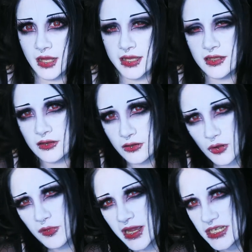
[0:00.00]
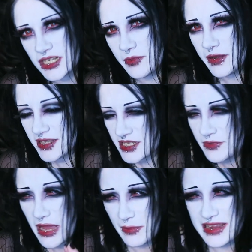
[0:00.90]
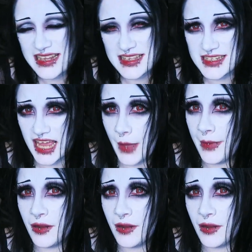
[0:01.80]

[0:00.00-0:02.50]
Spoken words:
Like, no pressure, but this baby needs to come